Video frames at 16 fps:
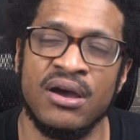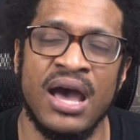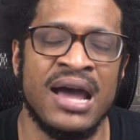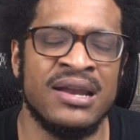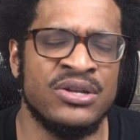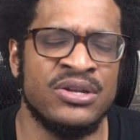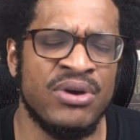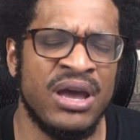Now,
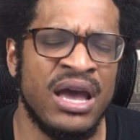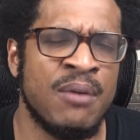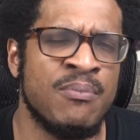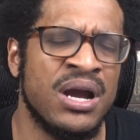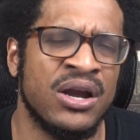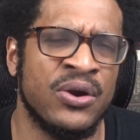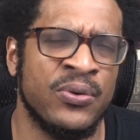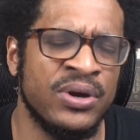I do have
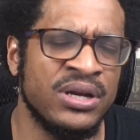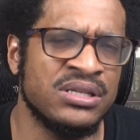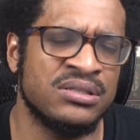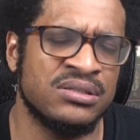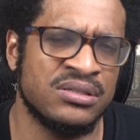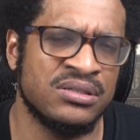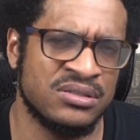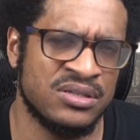my
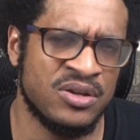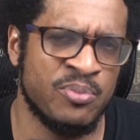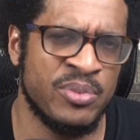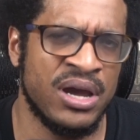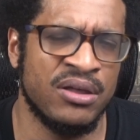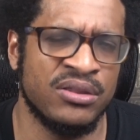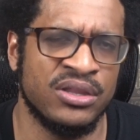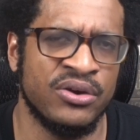criticisms
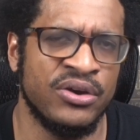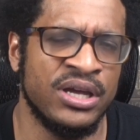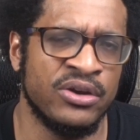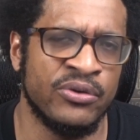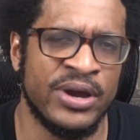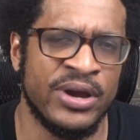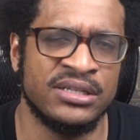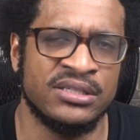about their
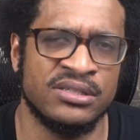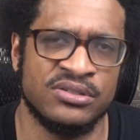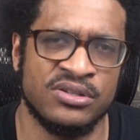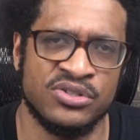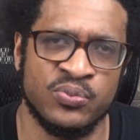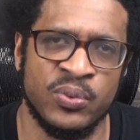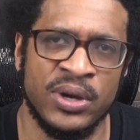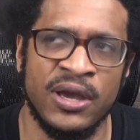interactions
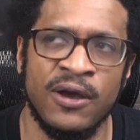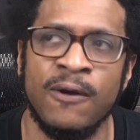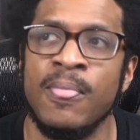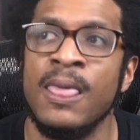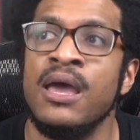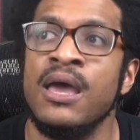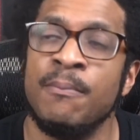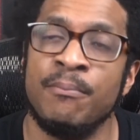as
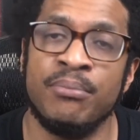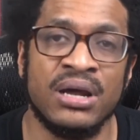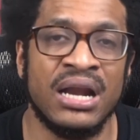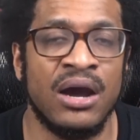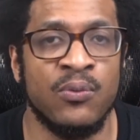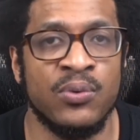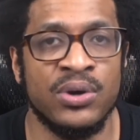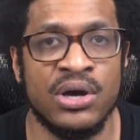well, but
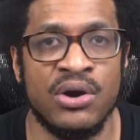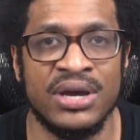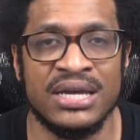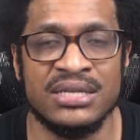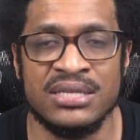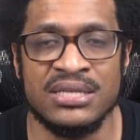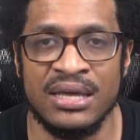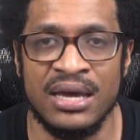I will
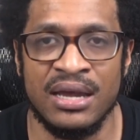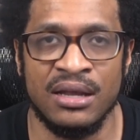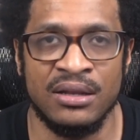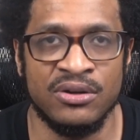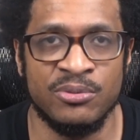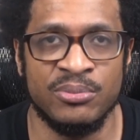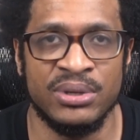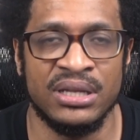get to that a
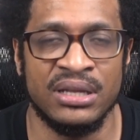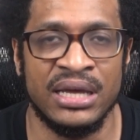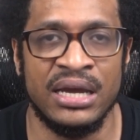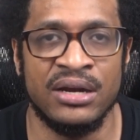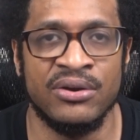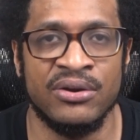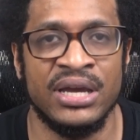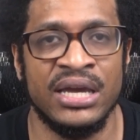little bit
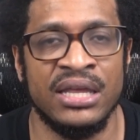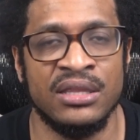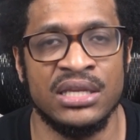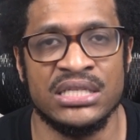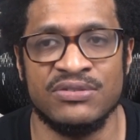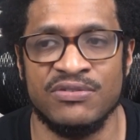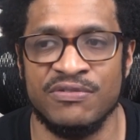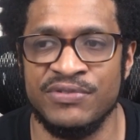later in
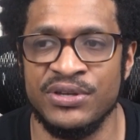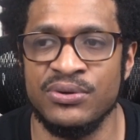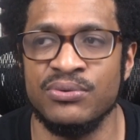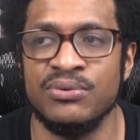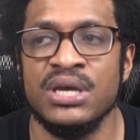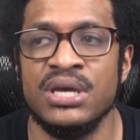this review.